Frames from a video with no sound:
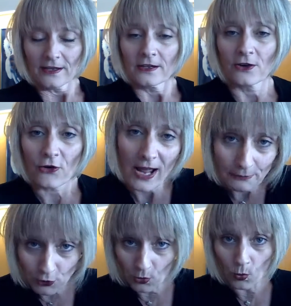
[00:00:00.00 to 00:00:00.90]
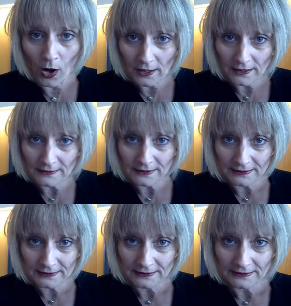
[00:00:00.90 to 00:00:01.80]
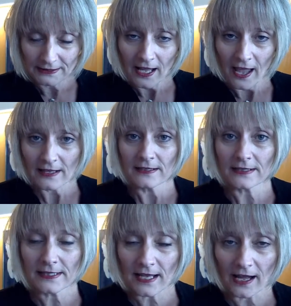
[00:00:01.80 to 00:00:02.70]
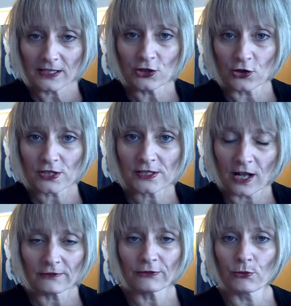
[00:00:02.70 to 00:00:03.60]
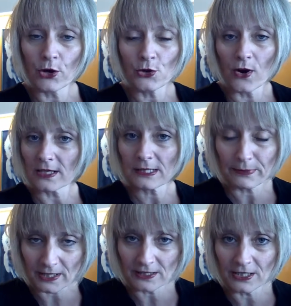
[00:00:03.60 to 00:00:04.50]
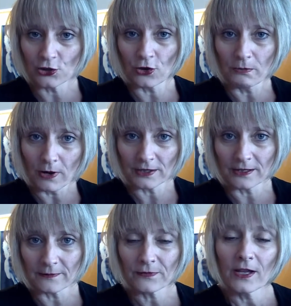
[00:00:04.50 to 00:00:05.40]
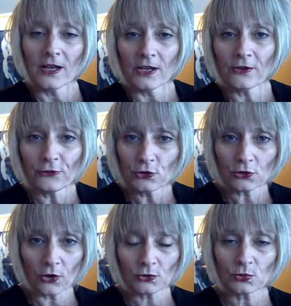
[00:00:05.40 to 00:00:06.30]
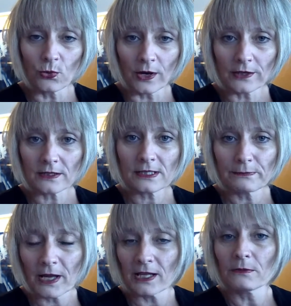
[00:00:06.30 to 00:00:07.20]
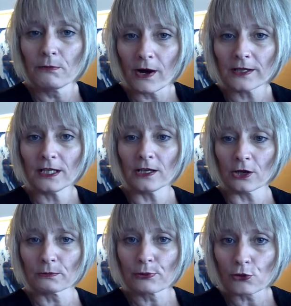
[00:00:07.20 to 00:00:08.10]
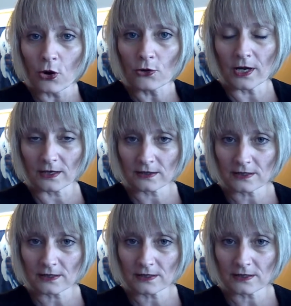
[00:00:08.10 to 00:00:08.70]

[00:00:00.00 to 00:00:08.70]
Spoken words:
Grab your wallet and decide yourself where you are spending your money. If you don't want to spend money on products